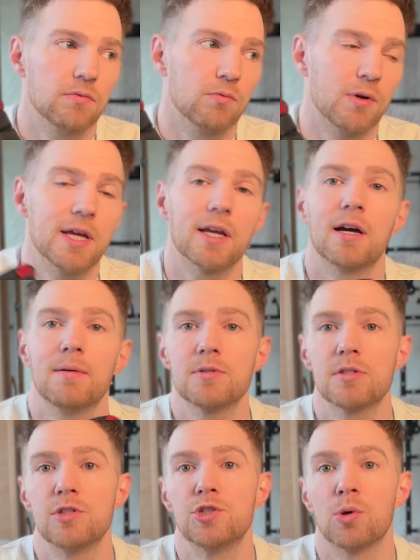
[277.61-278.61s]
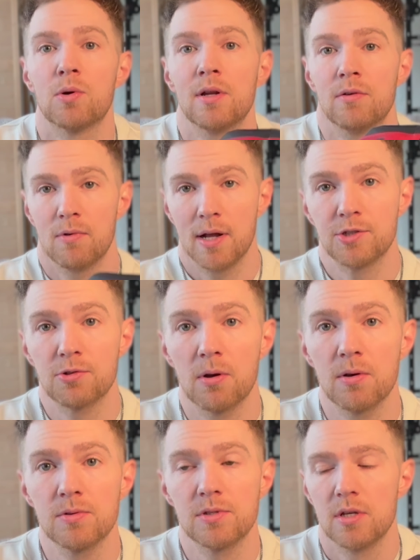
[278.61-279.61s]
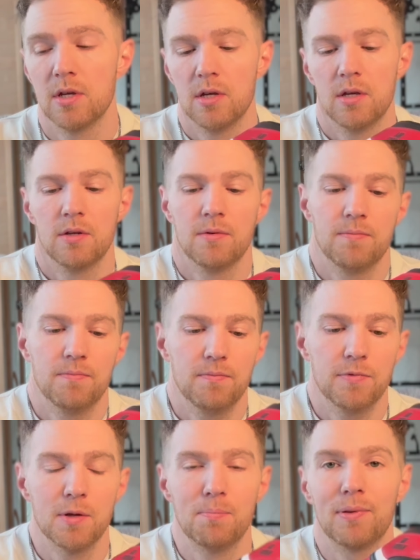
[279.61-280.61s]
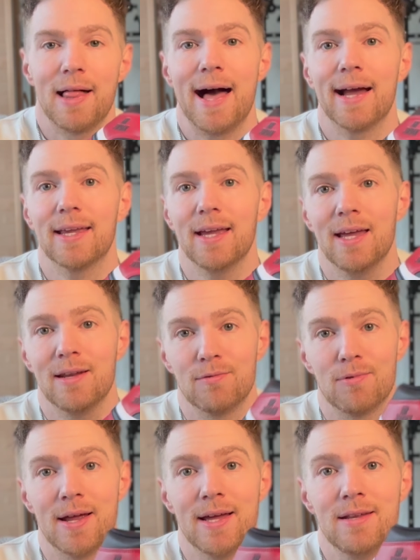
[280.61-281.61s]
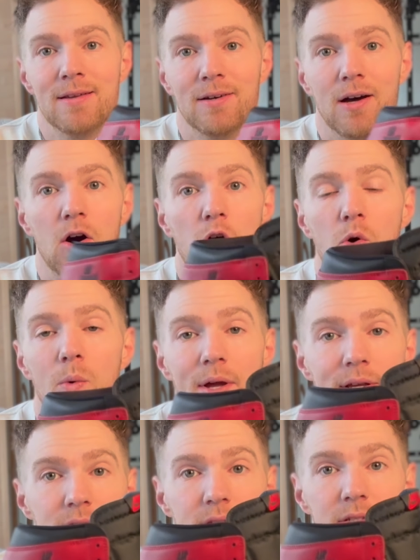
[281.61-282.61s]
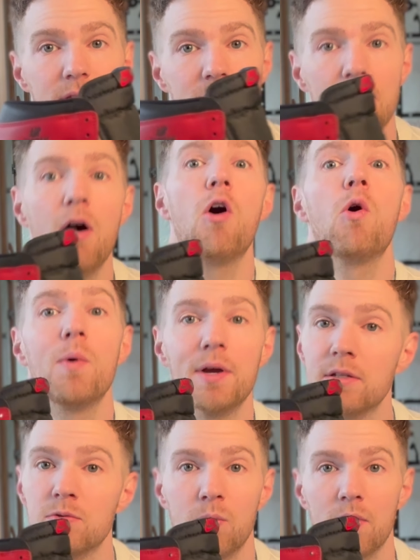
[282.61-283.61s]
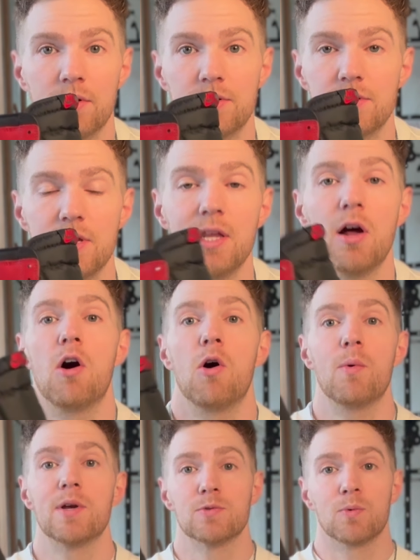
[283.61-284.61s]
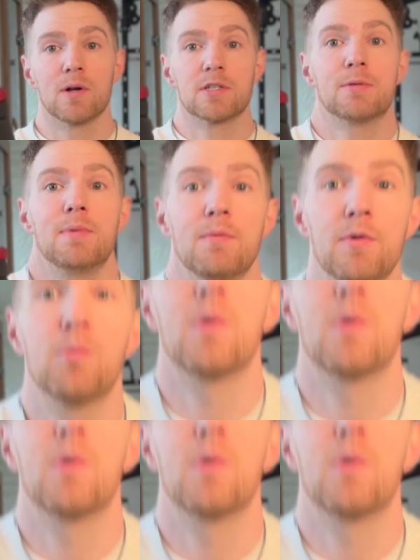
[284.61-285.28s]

when it comes to Jordan retros, the black and red always works. It always works. I mean, with